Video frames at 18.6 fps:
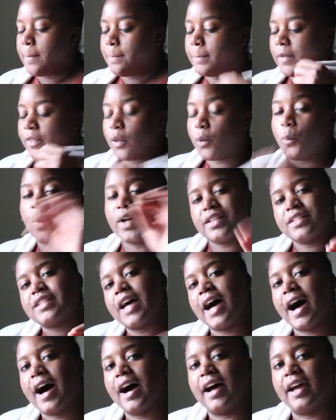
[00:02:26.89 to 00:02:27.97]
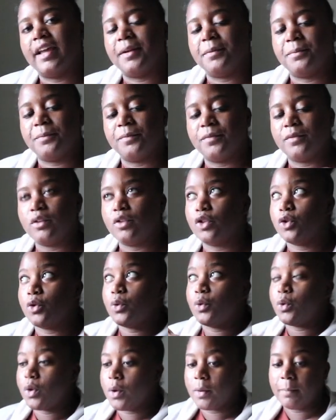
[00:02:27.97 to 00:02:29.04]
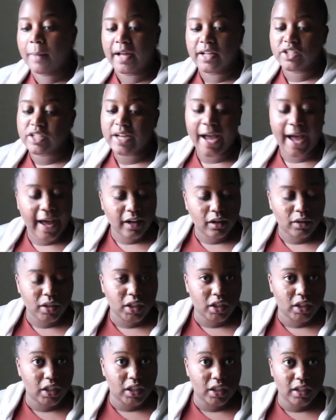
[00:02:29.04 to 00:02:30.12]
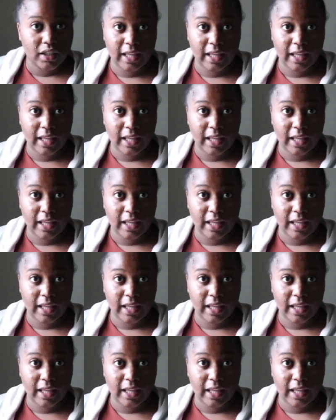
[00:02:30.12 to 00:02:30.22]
But the one time through my childhood,